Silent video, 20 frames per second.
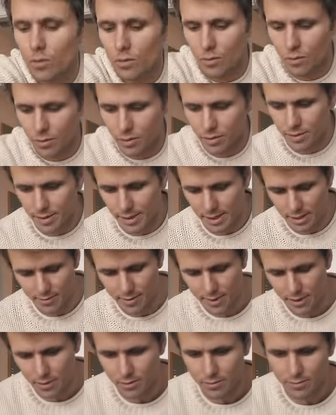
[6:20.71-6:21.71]
Ooh, there
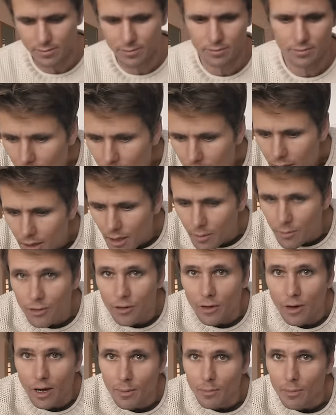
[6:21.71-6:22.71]
we go. I'm
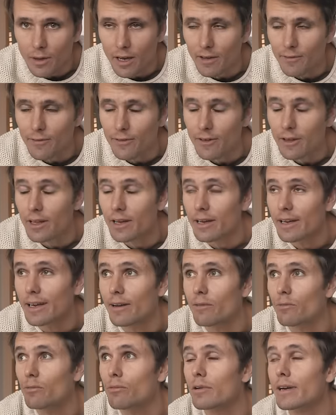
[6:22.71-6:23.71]
so happy. I feel like
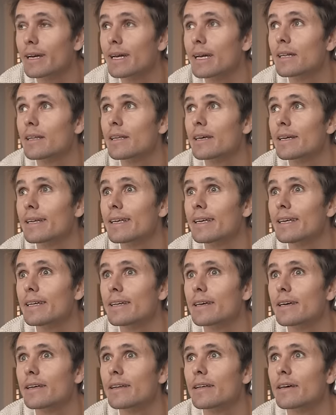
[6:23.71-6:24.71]
I really
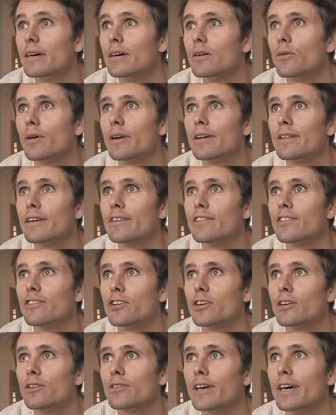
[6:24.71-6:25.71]
needed one of these
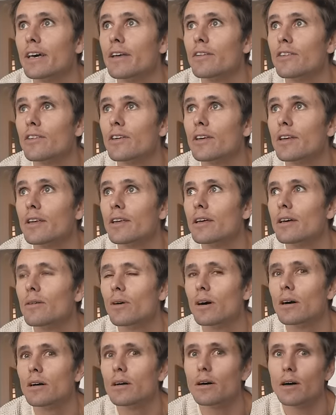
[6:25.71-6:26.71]
chill days.
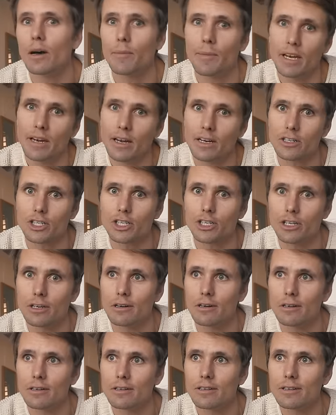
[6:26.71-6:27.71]
Well, I mean, not
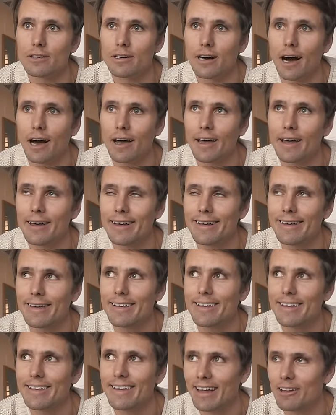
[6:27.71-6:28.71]
chill. I
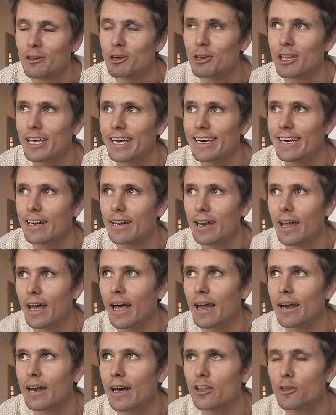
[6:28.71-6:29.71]
calculated
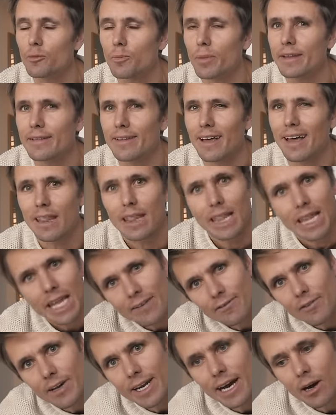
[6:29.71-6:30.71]
and I spent
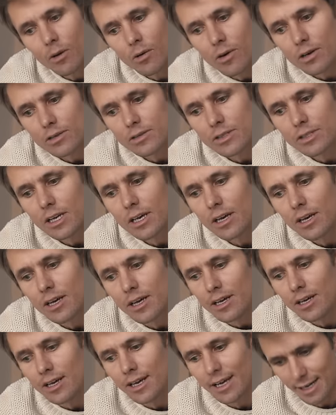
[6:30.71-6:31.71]
11 hours
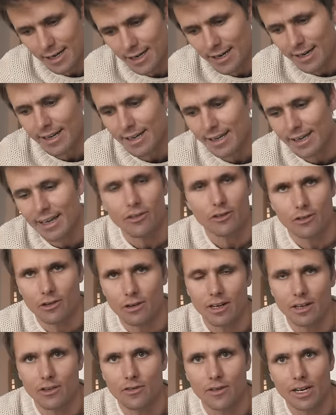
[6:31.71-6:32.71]
editing
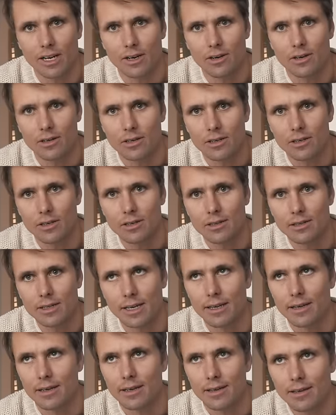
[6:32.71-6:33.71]
yesterday's video.
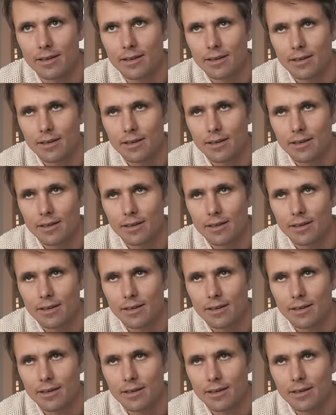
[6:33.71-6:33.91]
Like,